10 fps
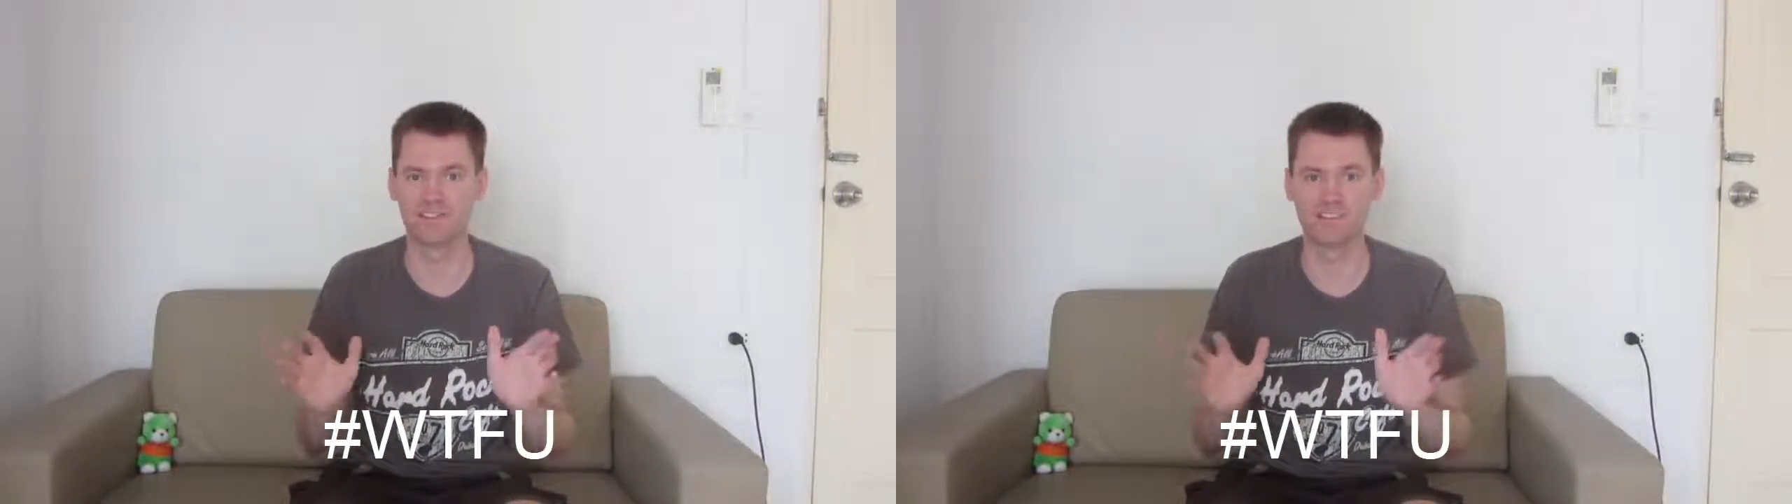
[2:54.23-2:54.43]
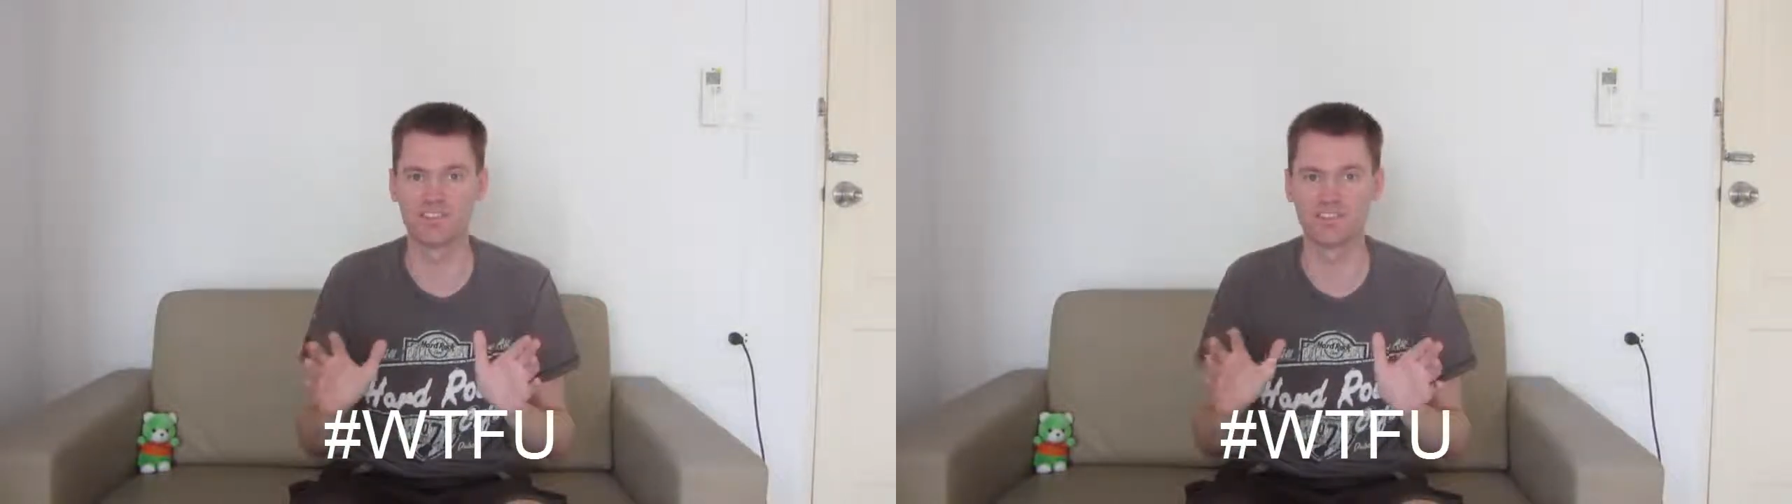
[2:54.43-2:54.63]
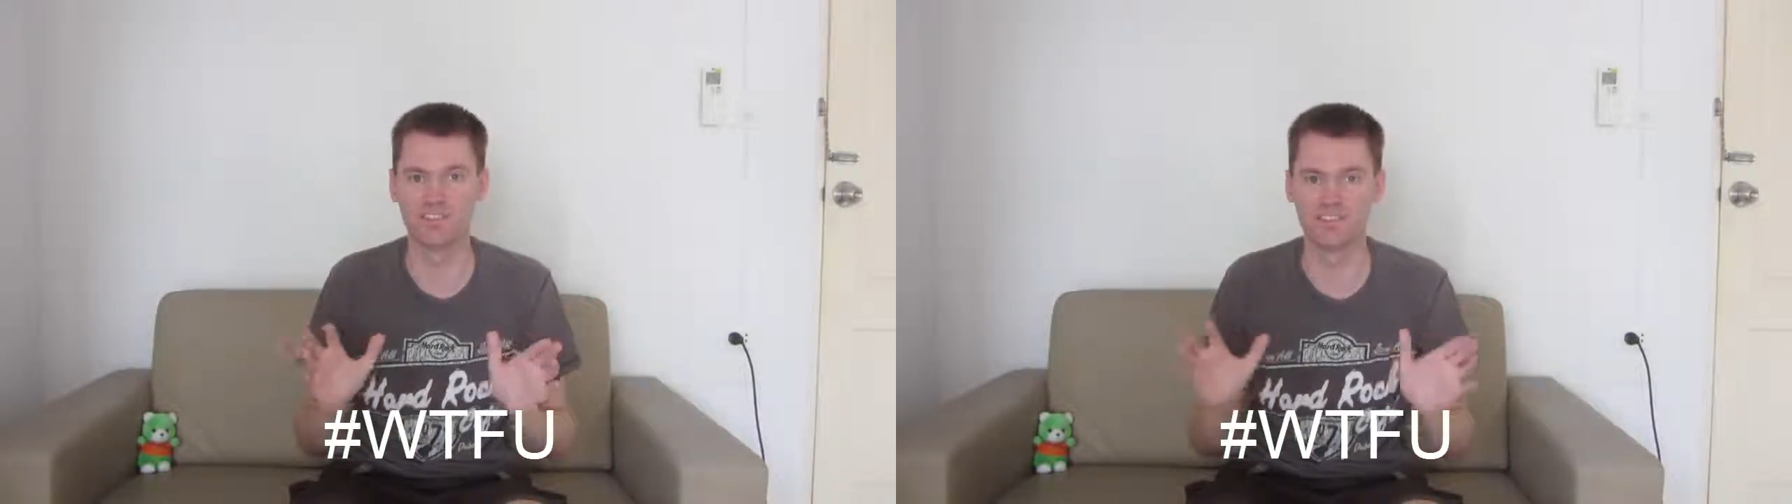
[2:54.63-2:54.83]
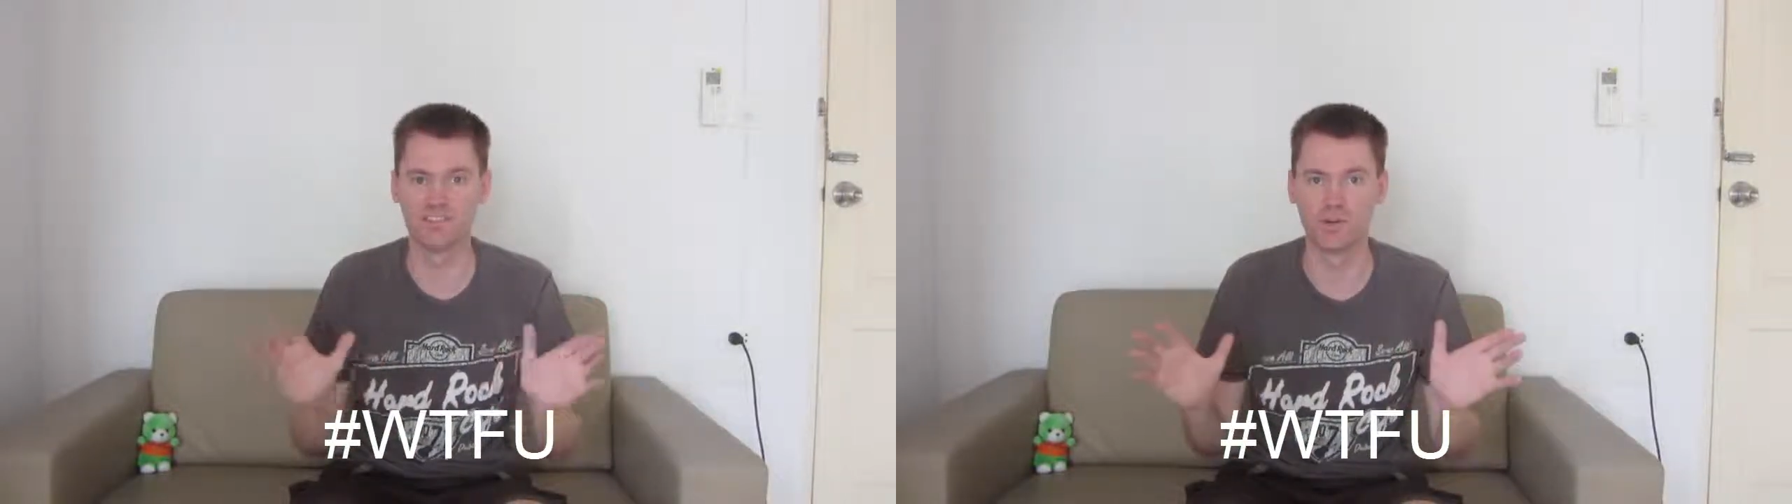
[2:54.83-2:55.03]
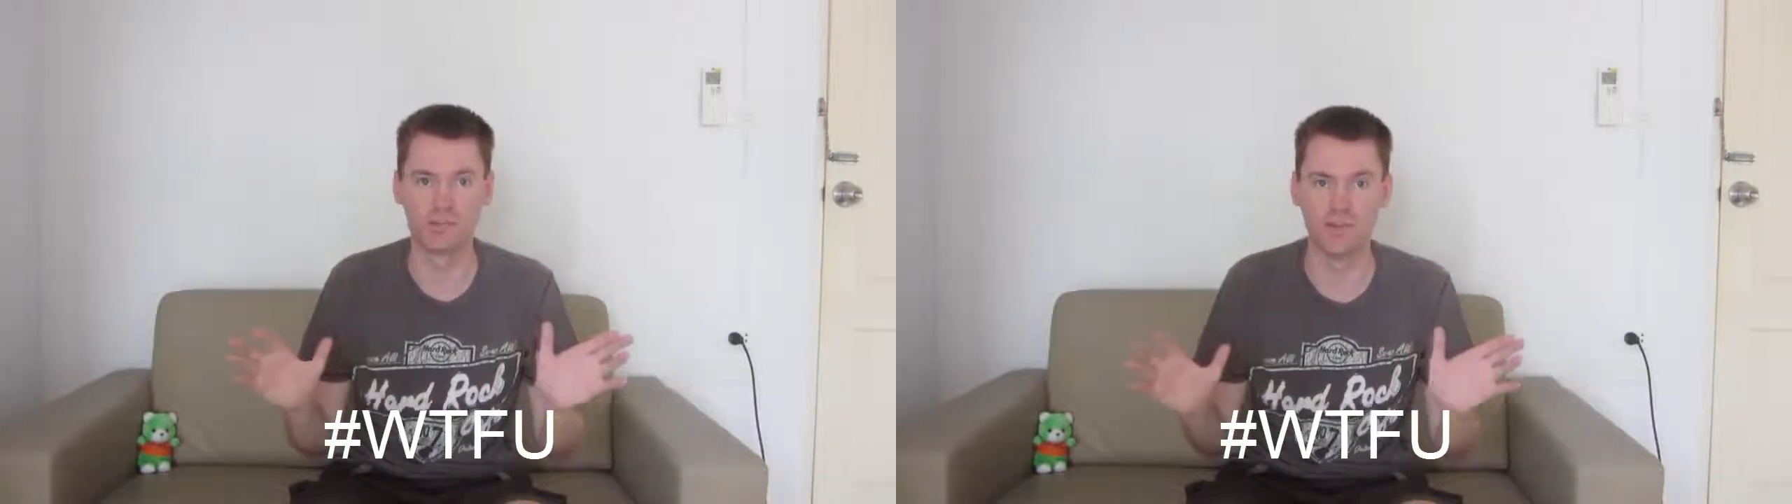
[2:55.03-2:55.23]
or in
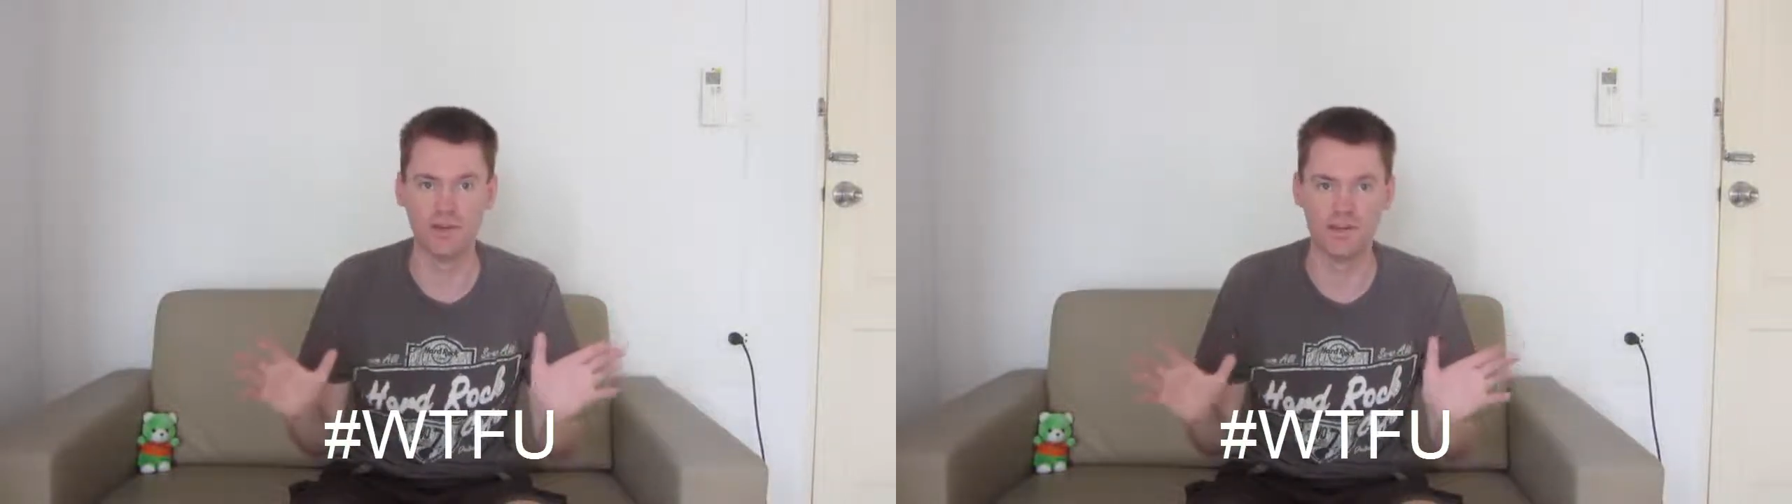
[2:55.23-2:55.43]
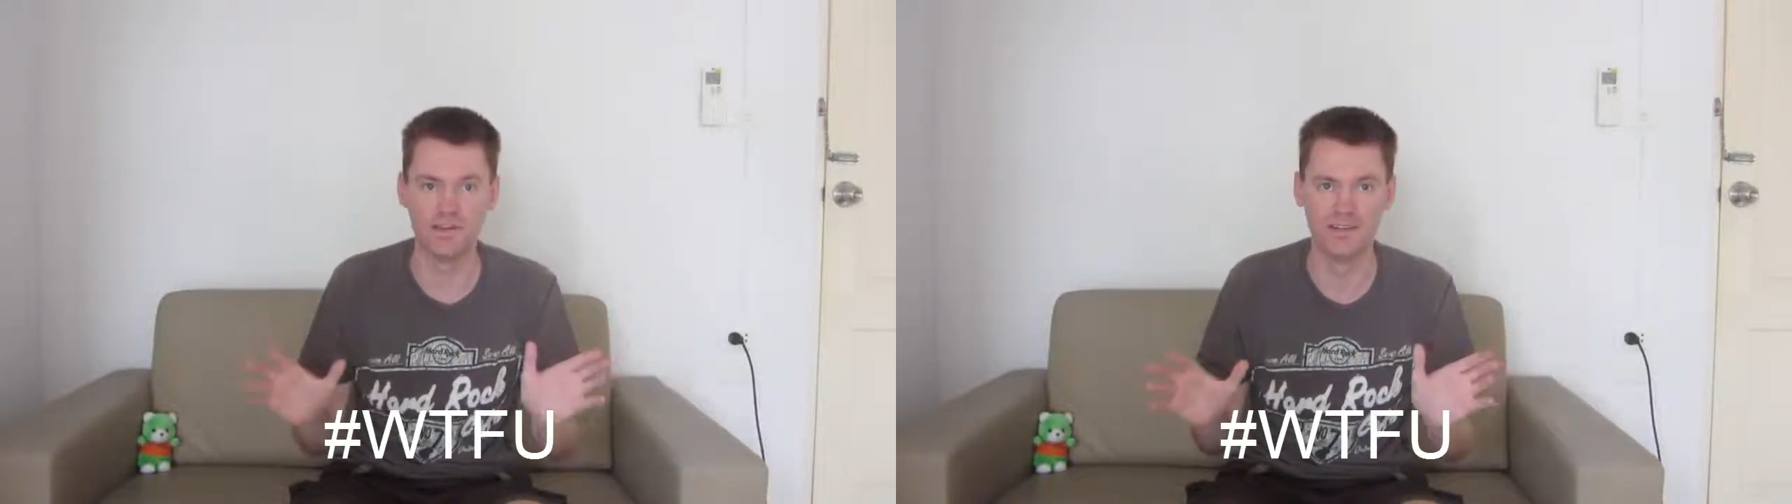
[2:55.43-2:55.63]
some way.